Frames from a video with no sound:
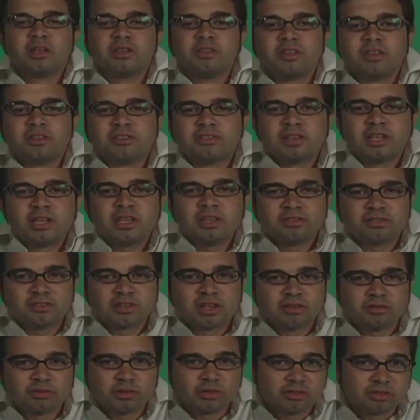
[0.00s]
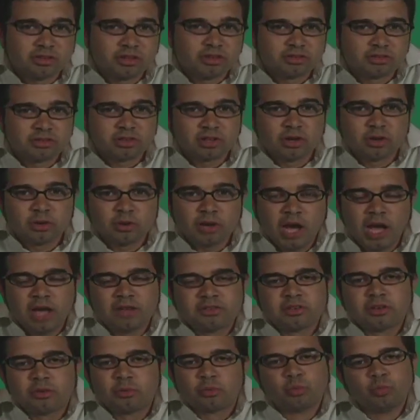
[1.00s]
The city of San Francisco
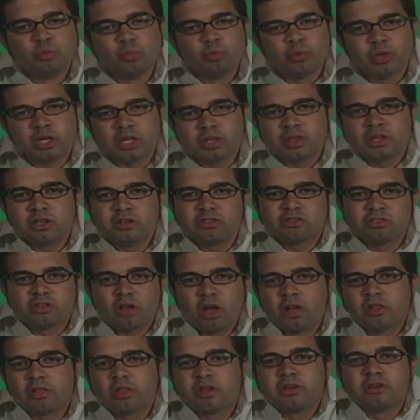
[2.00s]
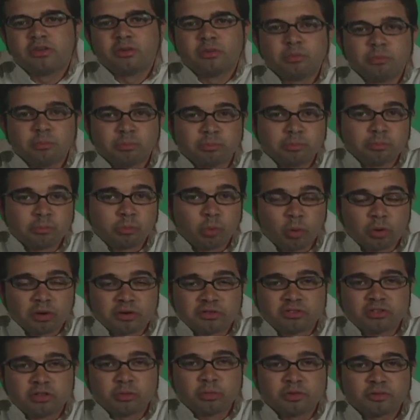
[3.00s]
has a really solid board
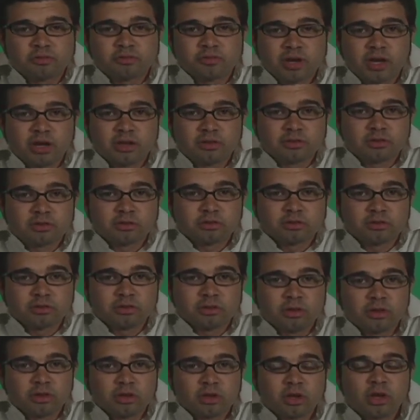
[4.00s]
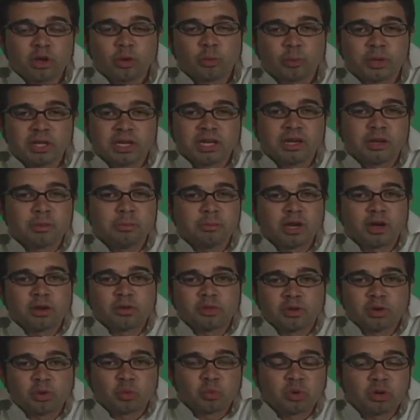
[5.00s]
of supervisors. We need a mayor
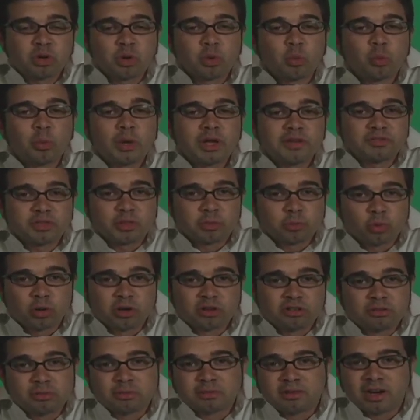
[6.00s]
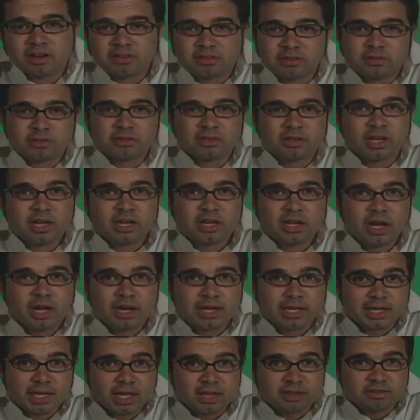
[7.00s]
that'll work with the board of supervisors and
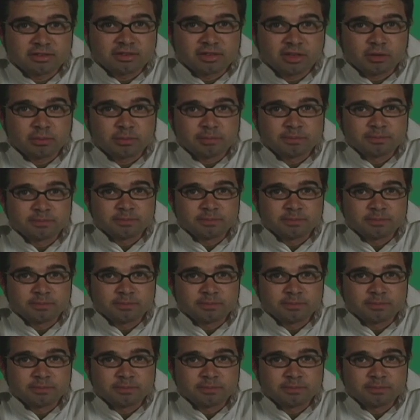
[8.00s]
not against them.